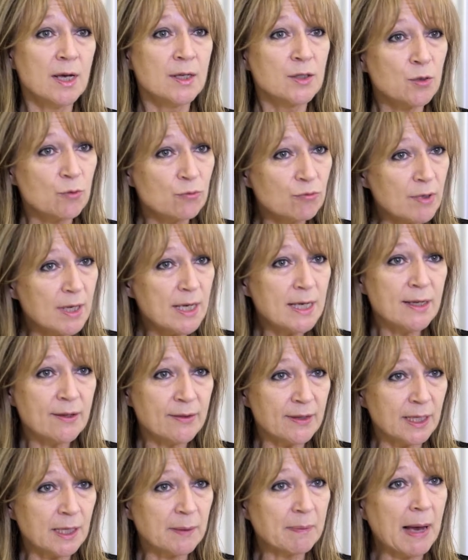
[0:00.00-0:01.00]
to really
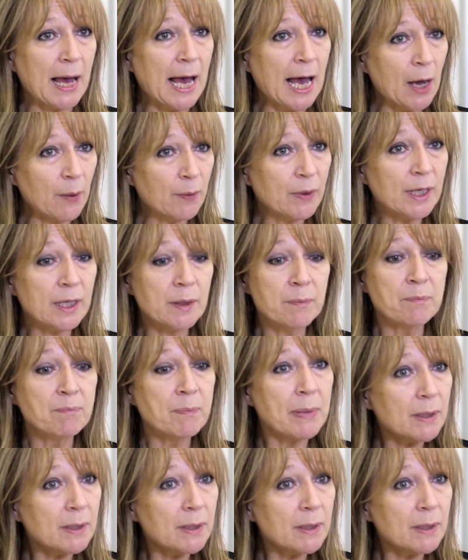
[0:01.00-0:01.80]
think about how we're going to